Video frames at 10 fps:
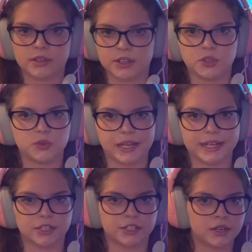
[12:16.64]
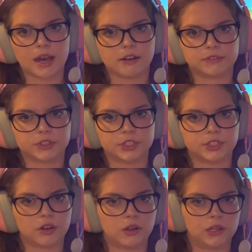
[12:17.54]
a new layer.
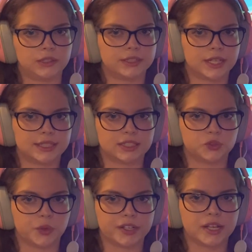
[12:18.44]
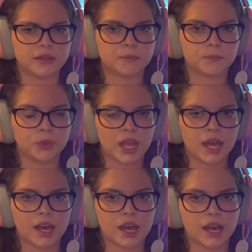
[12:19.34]
After all the assets were done,
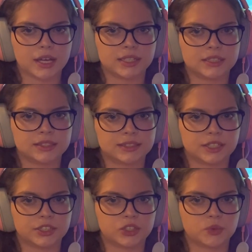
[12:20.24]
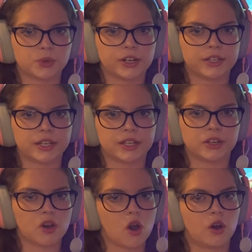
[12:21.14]
I started
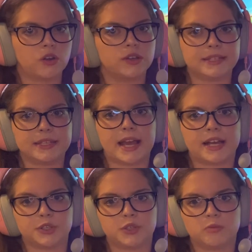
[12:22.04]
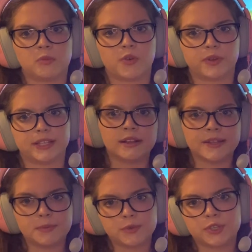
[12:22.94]
working on the actual ponies.
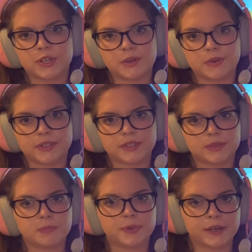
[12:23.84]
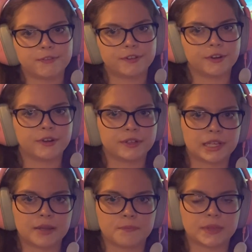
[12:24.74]
Libusche was
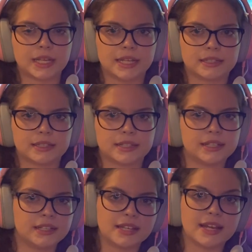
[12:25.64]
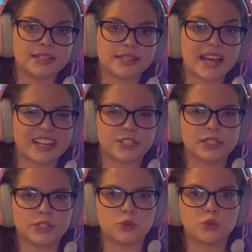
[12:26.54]
preferred. It in the end it
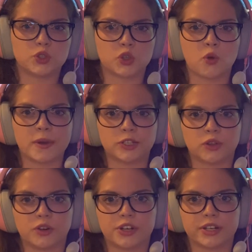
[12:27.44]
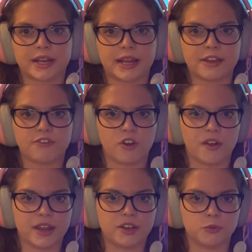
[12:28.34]
actually took so much longer than I
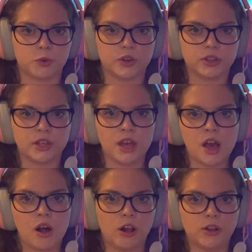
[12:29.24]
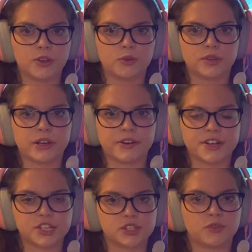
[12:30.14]
thought it would. Although there
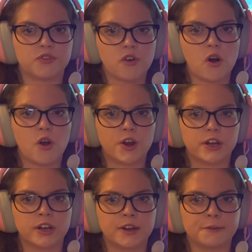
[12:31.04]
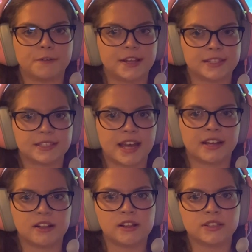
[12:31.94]
were just 4 run
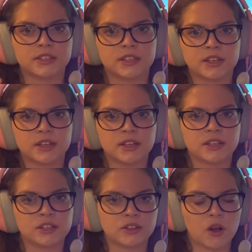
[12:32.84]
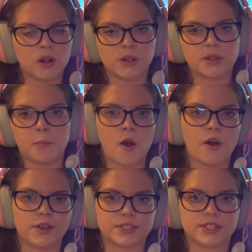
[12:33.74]
cycles, all the
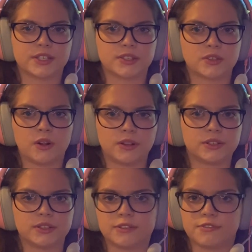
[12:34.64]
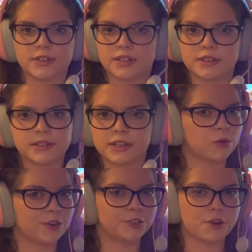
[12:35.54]
pauses, all the different
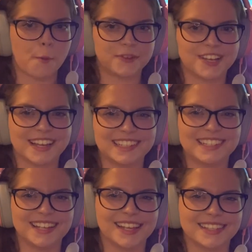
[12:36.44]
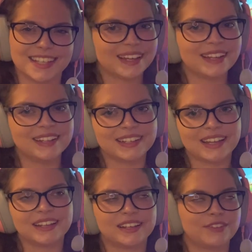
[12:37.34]
wardrobe changes. In the
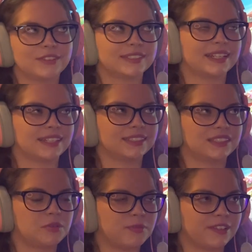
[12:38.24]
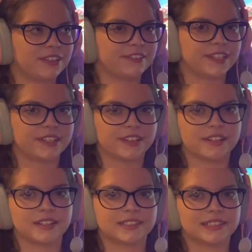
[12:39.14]
end, it was actually pretty
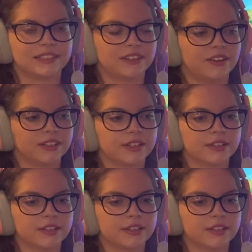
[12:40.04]
ridiculously long.